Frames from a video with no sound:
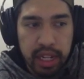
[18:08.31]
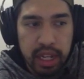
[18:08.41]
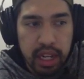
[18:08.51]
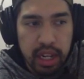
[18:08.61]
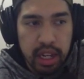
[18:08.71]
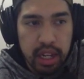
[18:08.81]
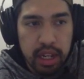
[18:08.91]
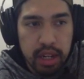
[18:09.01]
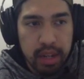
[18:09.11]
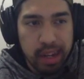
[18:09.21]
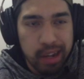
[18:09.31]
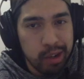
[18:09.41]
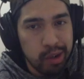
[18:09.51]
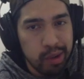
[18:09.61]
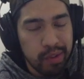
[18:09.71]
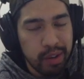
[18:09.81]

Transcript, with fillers: and I don't know if I